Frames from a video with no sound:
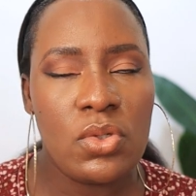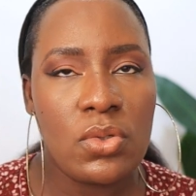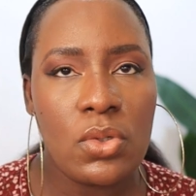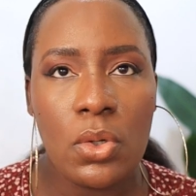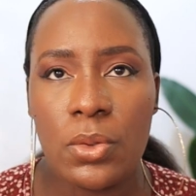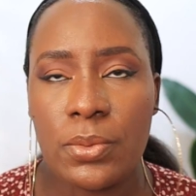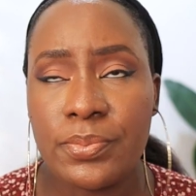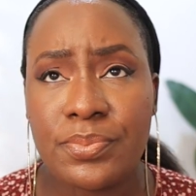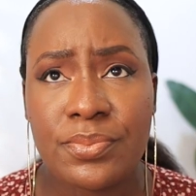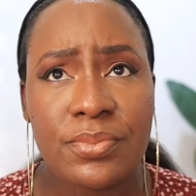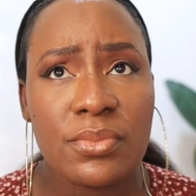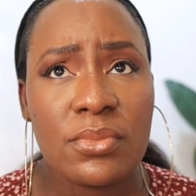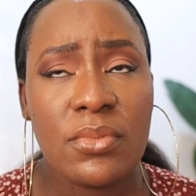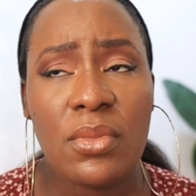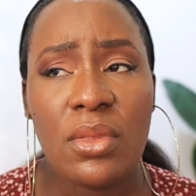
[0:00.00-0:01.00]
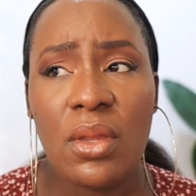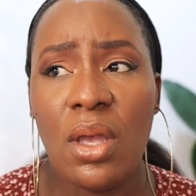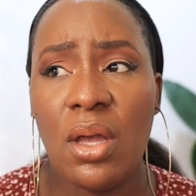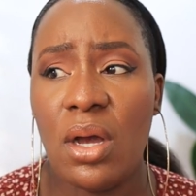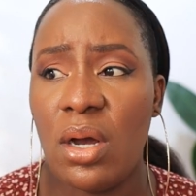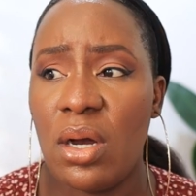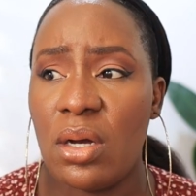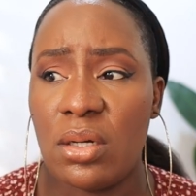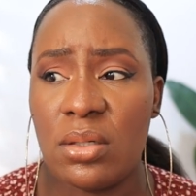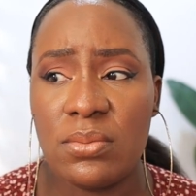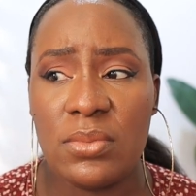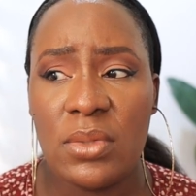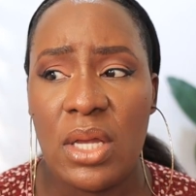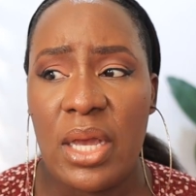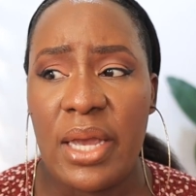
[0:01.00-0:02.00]
So
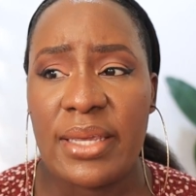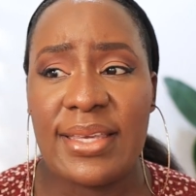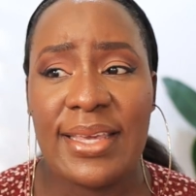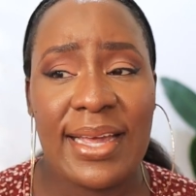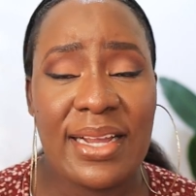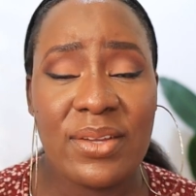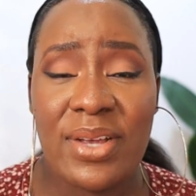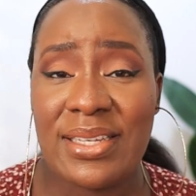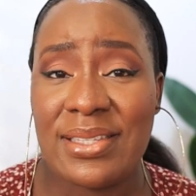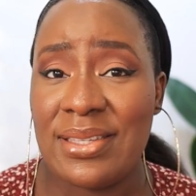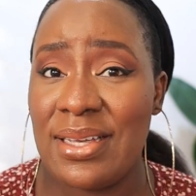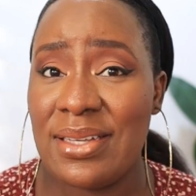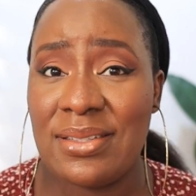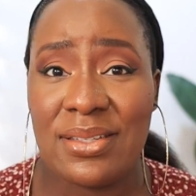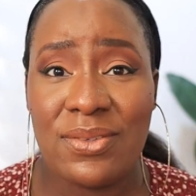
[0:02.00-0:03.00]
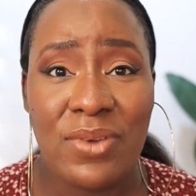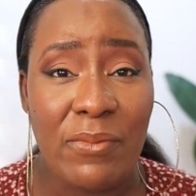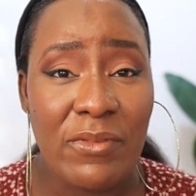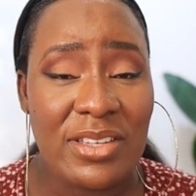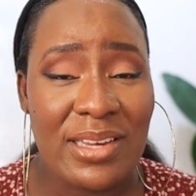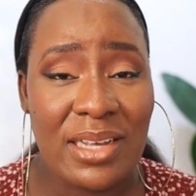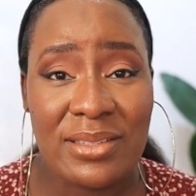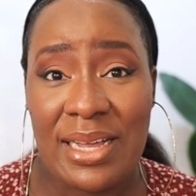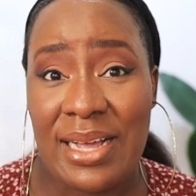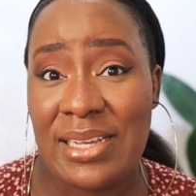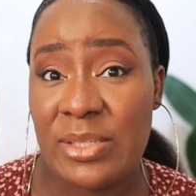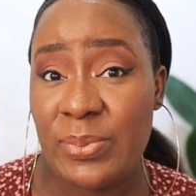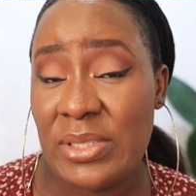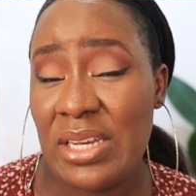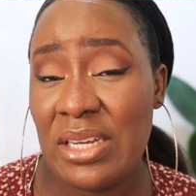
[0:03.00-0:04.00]
Yeah, that's why I said if you have a child that
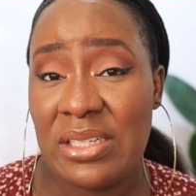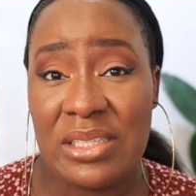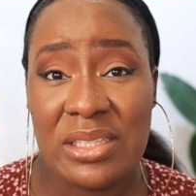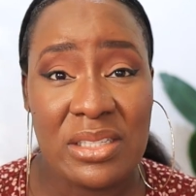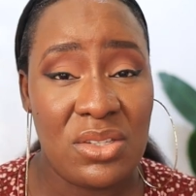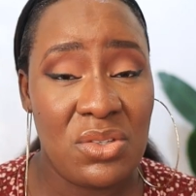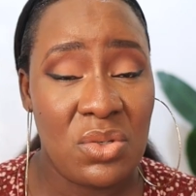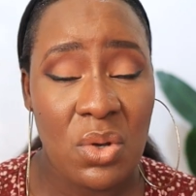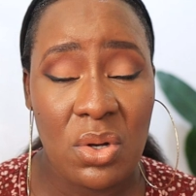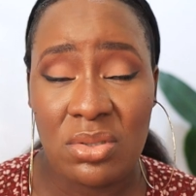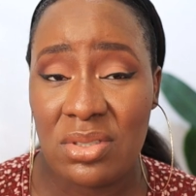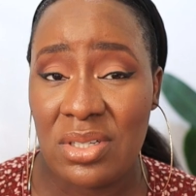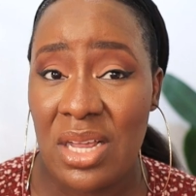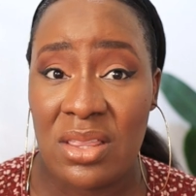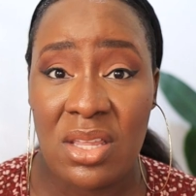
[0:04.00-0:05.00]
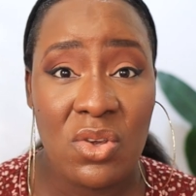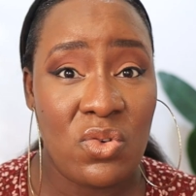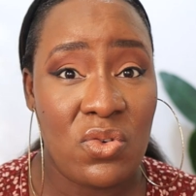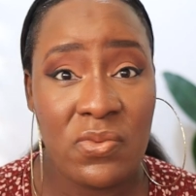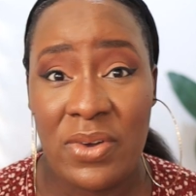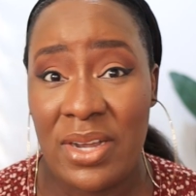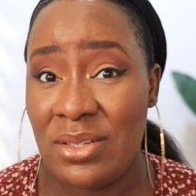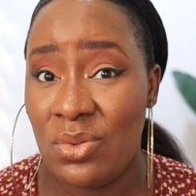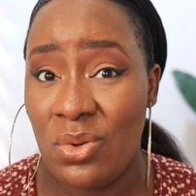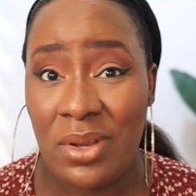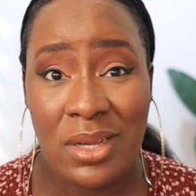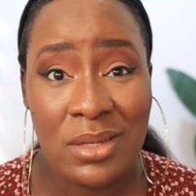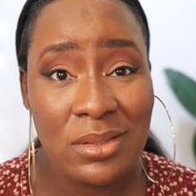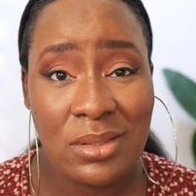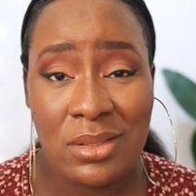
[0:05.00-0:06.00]
has special needs in this country, I think you should find your
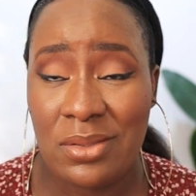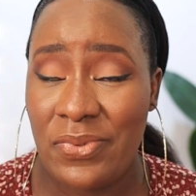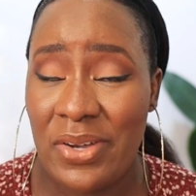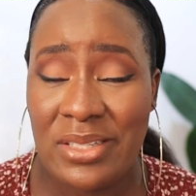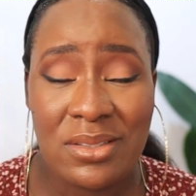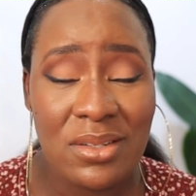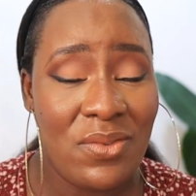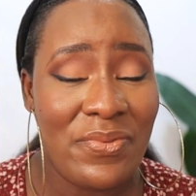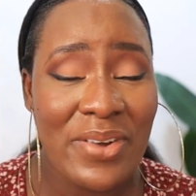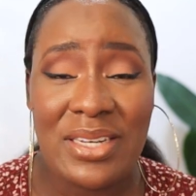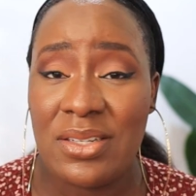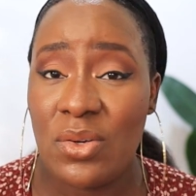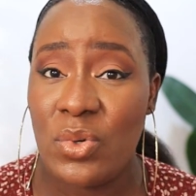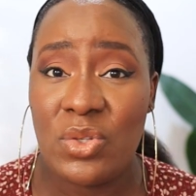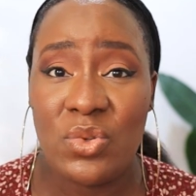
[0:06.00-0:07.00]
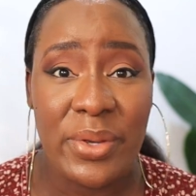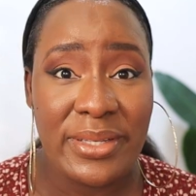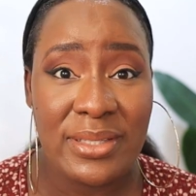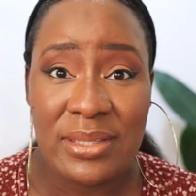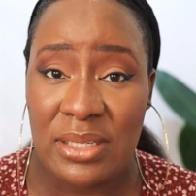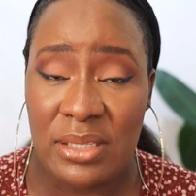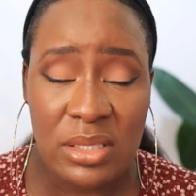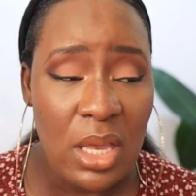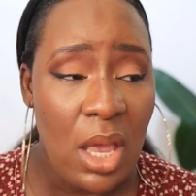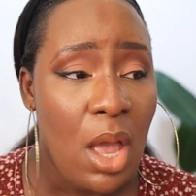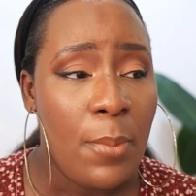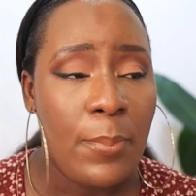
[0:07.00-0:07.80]
exit, find a way to exit,